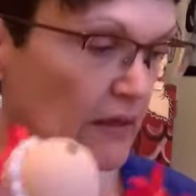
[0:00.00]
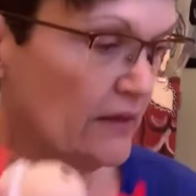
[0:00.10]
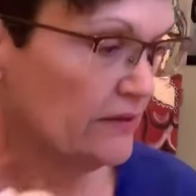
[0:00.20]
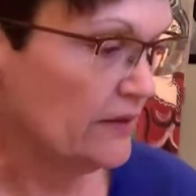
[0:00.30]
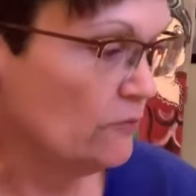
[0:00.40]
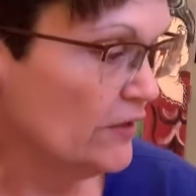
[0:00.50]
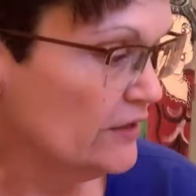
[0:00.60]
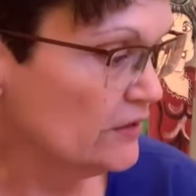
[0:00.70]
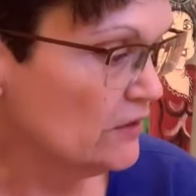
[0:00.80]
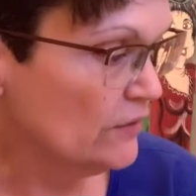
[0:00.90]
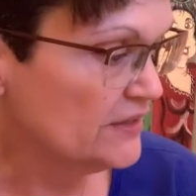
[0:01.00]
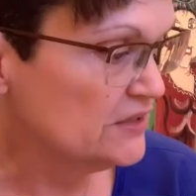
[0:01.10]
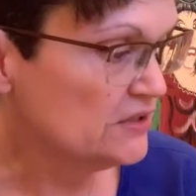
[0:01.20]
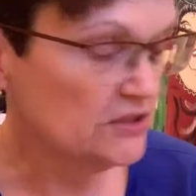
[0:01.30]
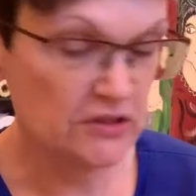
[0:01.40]
And then we are going
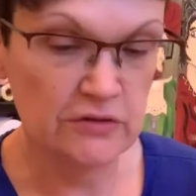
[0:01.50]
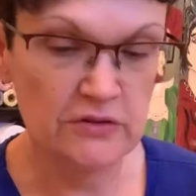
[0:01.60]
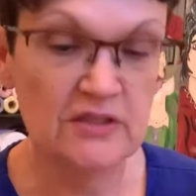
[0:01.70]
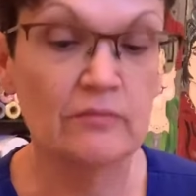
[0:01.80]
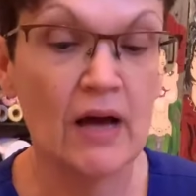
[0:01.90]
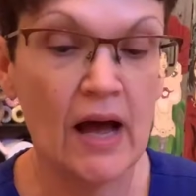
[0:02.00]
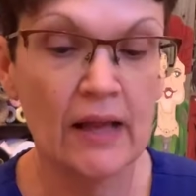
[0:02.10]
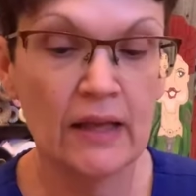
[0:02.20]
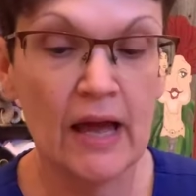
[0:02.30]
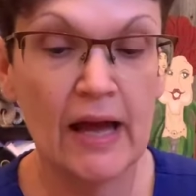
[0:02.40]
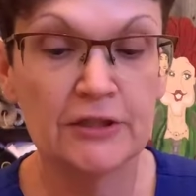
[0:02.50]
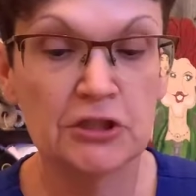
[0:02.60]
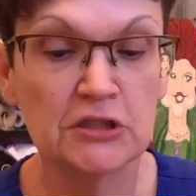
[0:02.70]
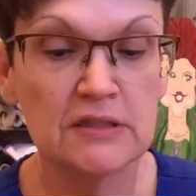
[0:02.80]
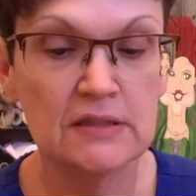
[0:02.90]
to do some
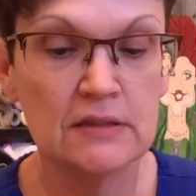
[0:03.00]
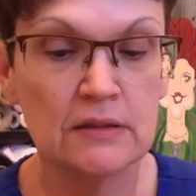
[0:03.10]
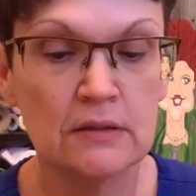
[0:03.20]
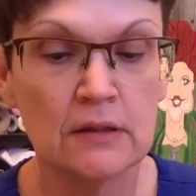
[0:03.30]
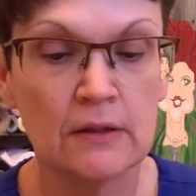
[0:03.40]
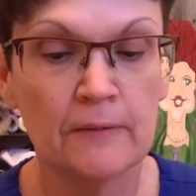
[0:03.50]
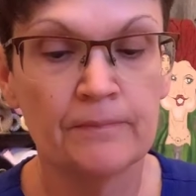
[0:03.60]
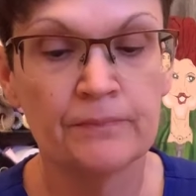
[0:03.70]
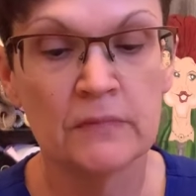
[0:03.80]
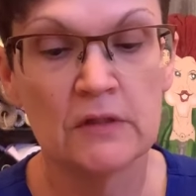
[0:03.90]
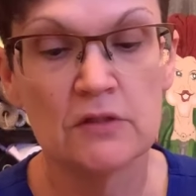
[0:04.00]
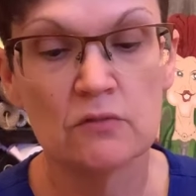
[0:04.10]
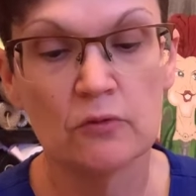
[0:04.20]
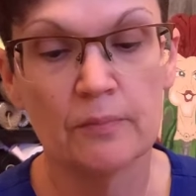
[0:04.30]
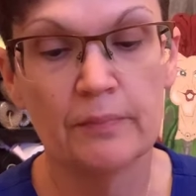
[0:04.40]
eyelashes.
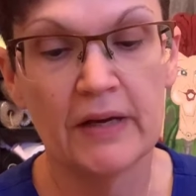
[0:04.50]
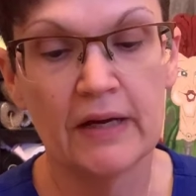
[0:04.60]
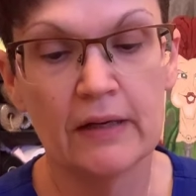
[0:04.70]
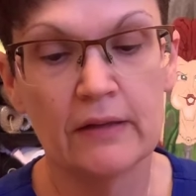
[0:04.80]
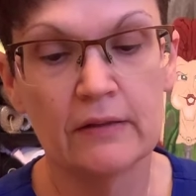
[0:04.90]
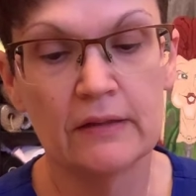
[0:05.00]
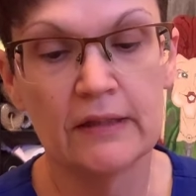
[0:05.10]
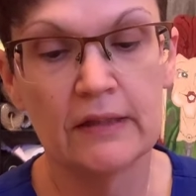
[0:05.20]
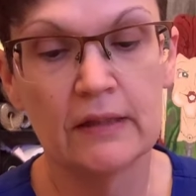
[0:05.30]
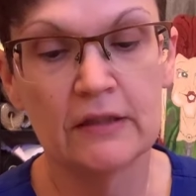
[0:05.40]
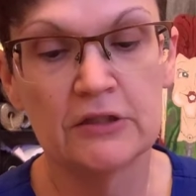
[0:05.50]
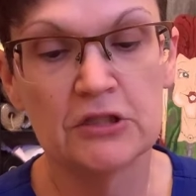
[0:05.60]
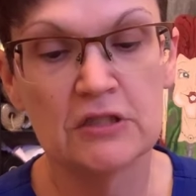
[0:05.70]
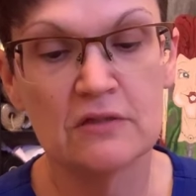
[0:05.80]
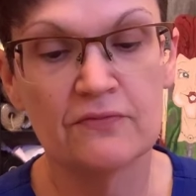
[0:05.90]
So we're barely going to
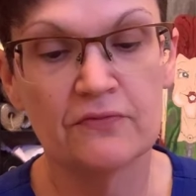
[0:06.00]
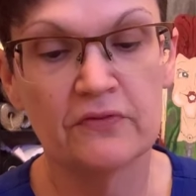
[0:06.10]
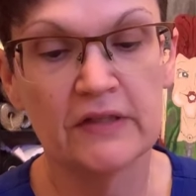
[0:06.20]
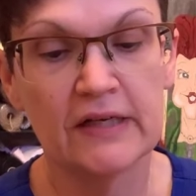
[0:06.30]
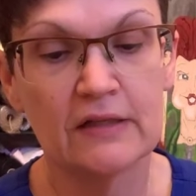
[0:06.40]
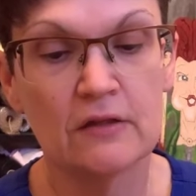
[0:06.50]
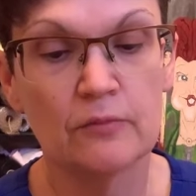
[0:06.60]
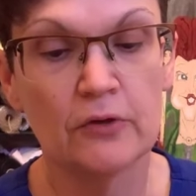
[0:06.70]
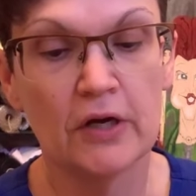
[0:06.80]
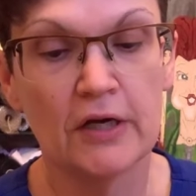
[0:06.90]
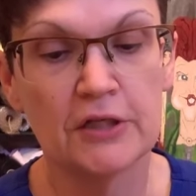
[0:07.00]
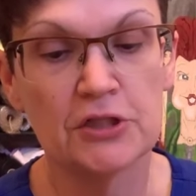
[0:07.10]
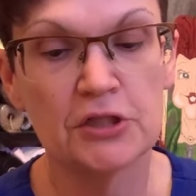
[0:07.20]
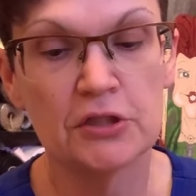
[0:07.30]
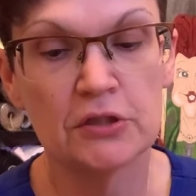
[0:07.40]
just flick the
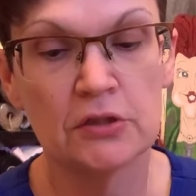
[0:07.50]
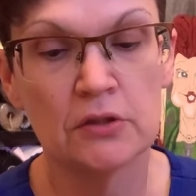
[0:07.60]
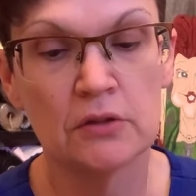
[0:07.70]
brush.